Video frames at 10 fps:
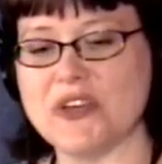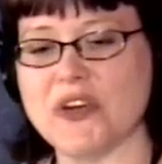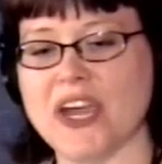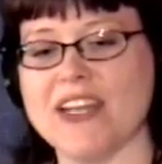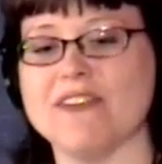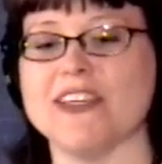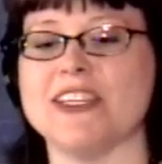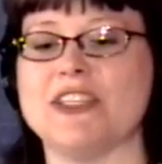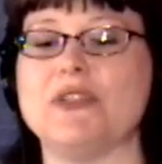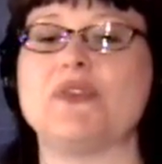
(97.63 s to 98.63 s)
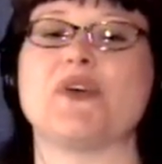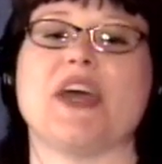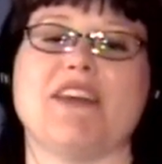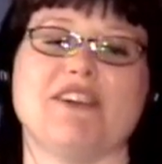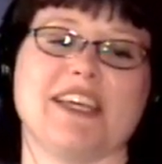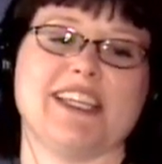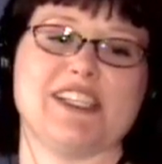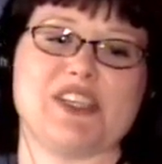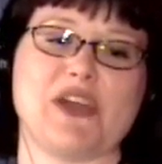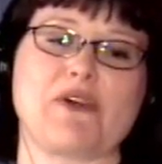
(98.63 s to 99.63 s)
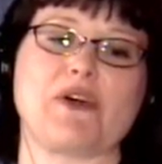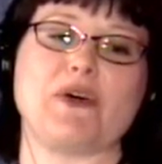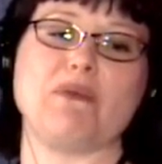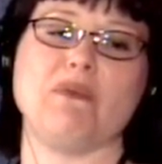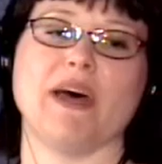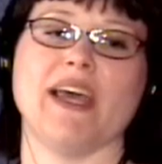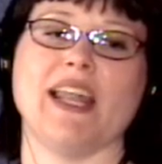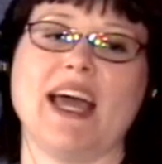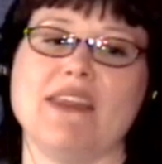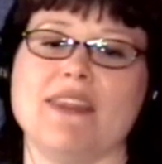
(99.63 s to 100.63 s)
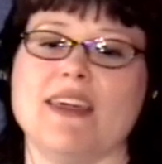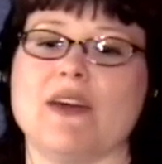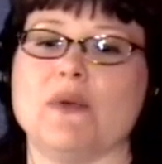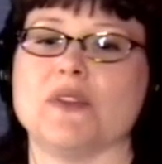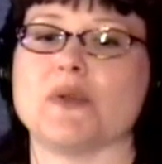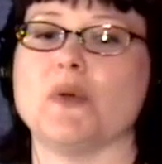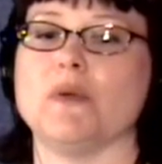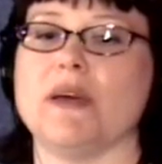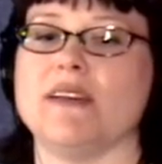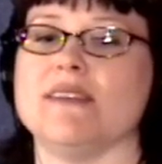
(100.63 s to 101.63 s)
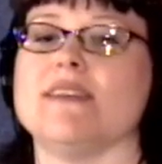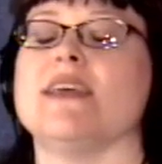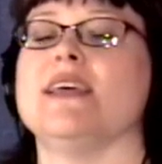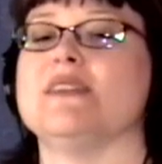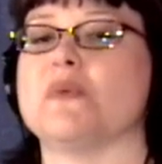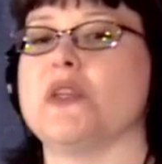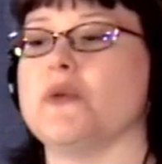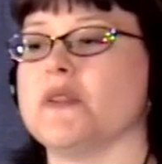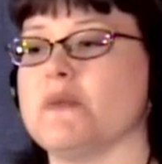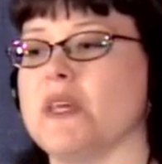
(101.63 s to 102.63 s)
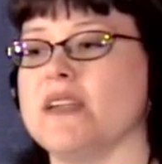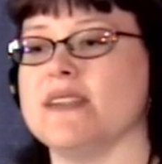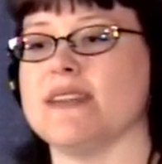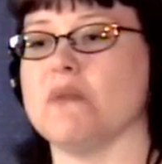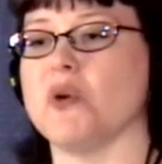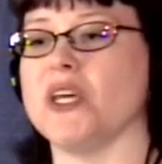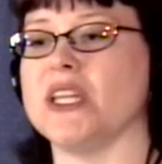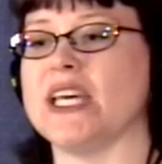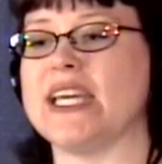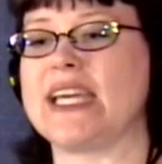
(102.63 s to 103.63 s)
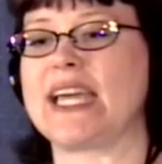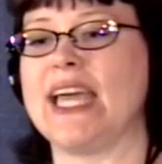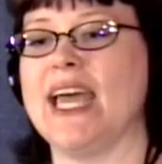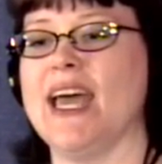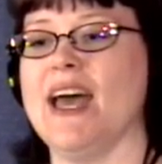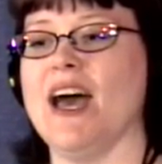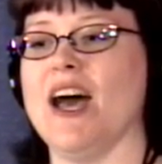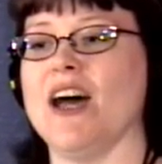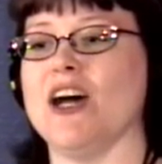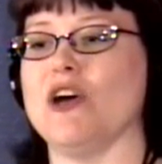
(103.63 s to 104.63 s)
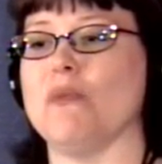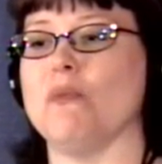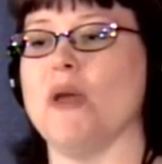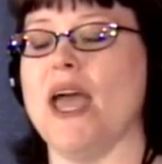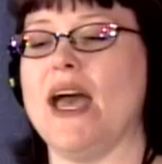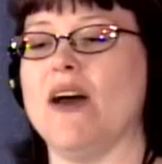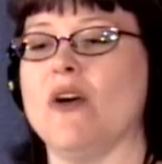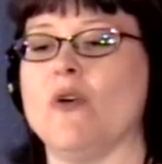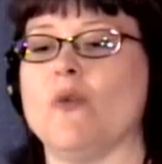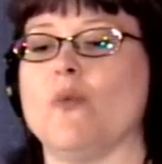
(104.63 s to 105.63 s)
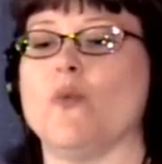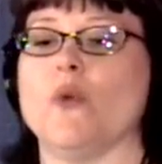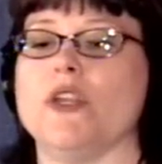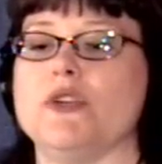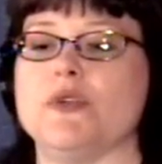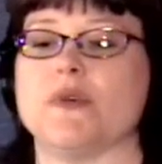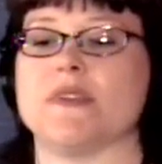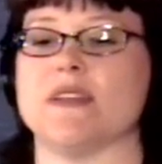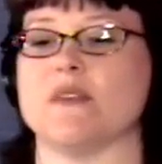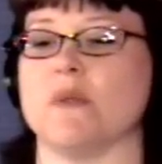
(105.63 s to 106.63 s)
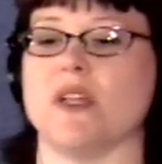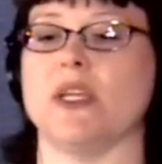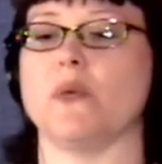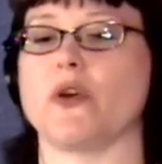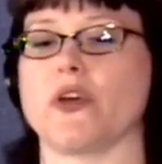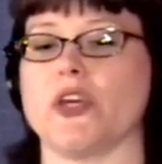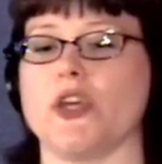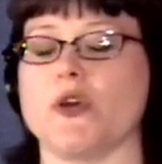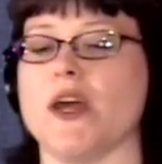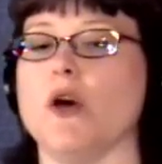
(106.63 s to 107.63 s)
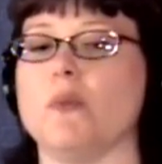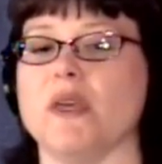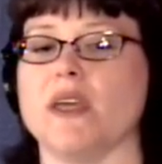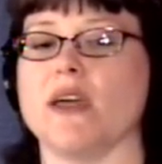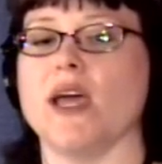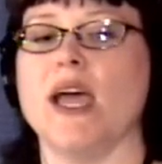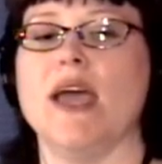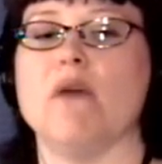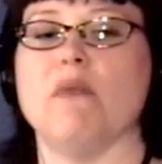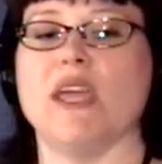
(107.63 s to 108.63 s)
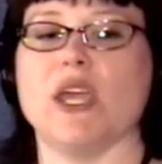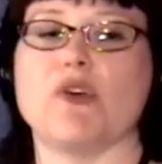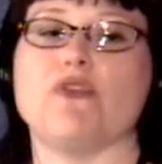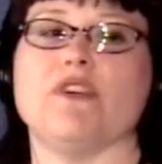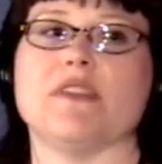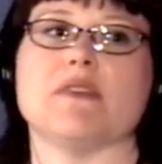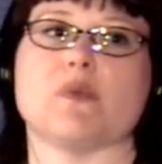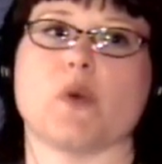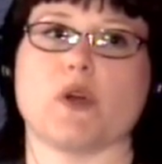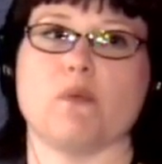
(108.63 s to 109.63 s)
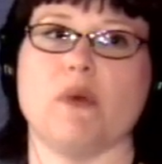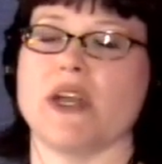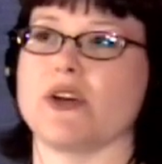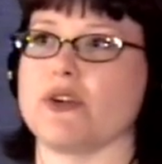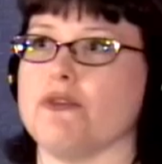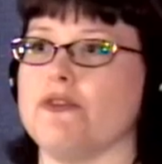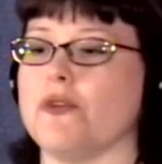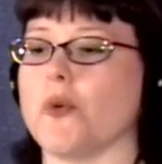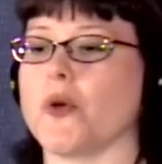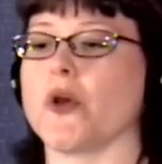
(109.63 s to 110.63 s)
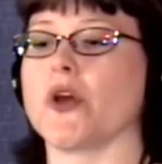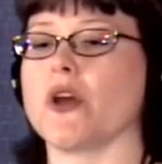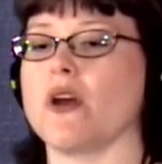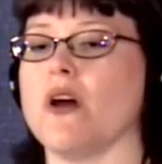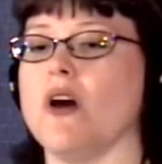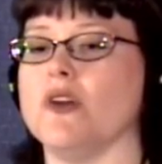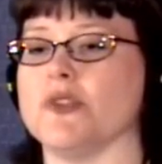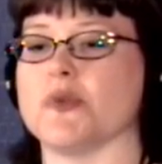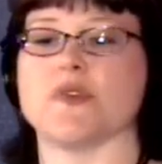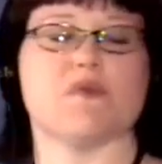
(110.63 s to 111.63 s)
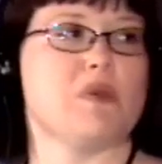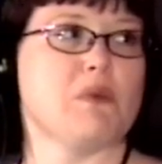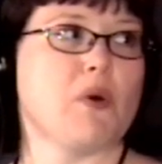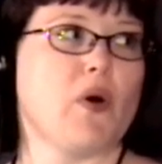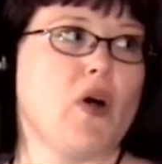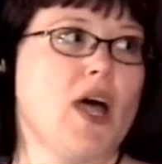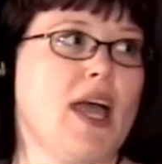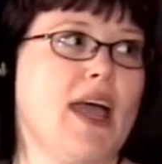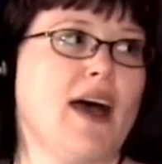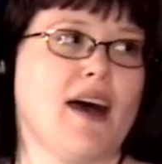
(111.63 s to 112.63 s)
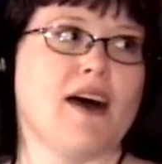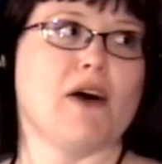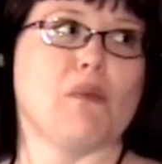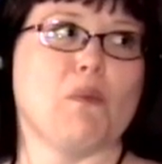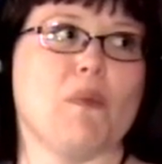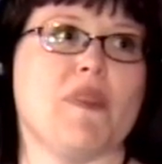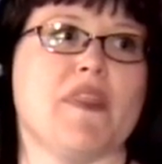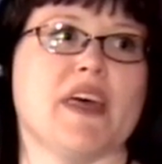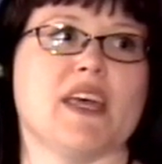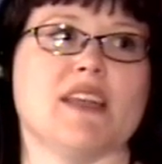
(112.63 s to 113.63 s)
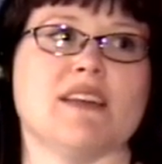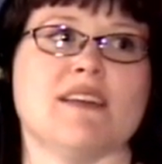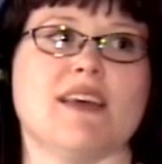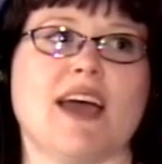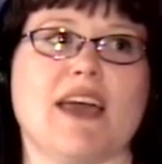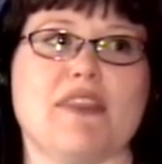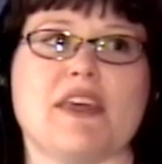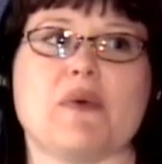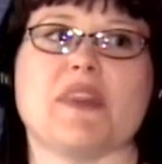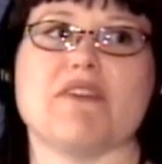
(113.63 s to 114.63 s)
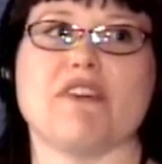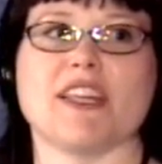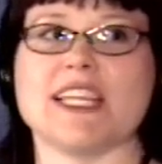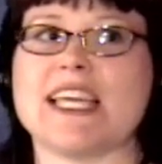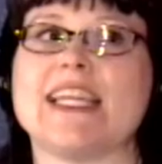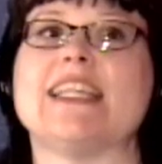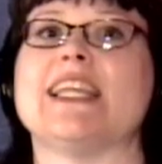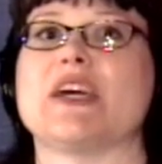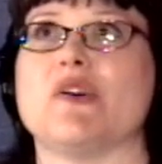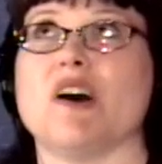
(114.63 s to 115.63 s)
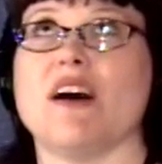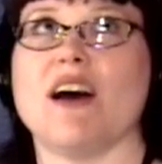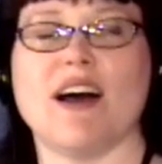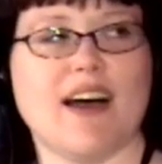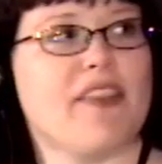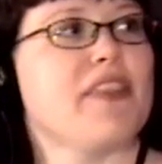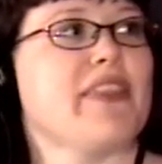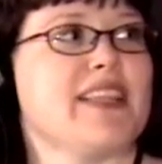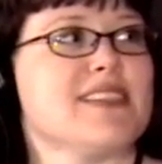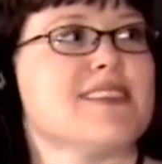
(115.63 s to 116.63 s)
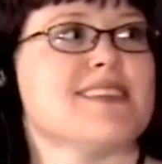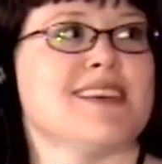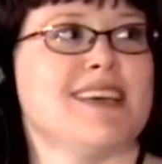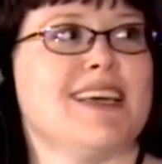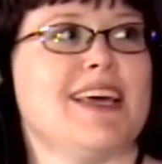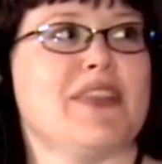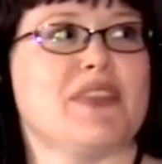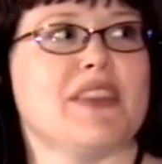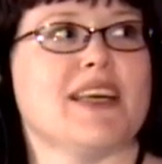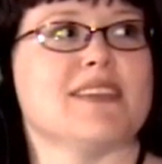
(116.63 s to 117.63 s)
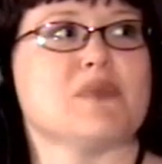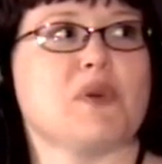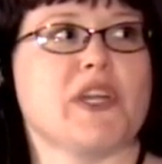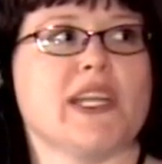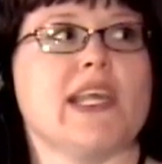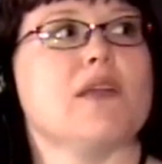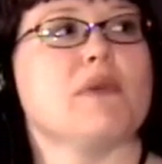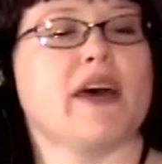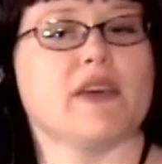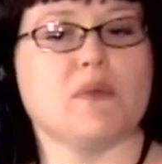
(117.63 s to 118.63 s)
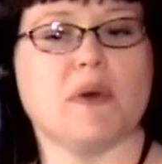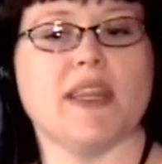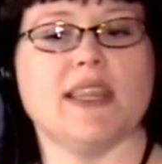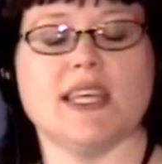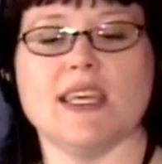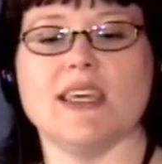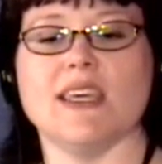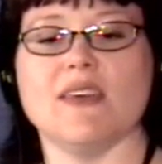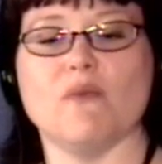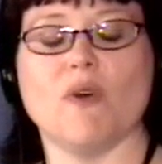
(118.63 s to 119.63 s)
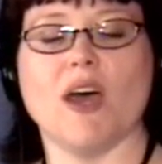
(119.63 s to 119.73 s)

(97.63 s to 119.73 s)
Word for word: so you're kind of a user advocate in general, but I think what's cool about it is, is when you explain to someone like um, how when you do accessibility work, you're helping make interfaces work better for all sorts of people. Mm-hmm. Um, then I think when they finally get it and they go, aha, then that's then that's pretty neat about it. But the